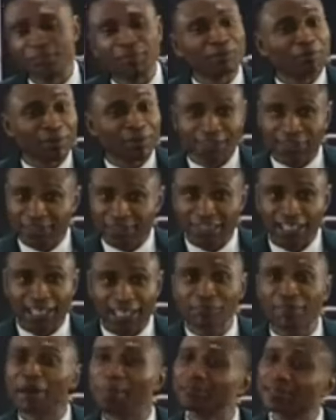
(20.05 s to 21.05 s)
But
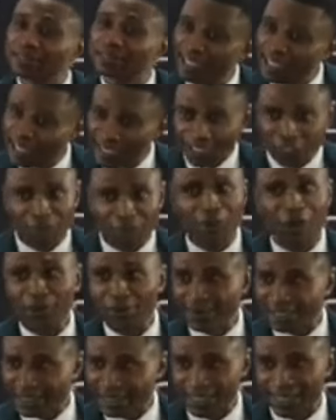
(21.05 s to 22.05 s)
if I'm telling you
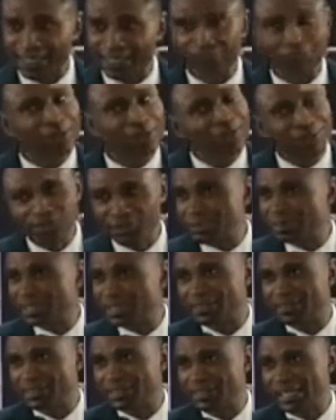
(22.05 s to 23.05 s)
God said, you have to
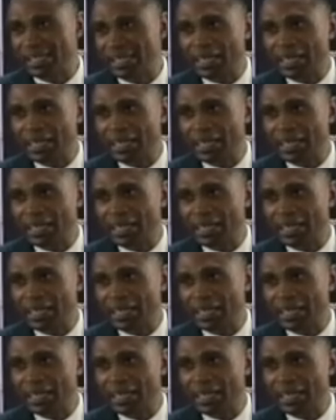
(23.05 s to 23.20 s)
believe it.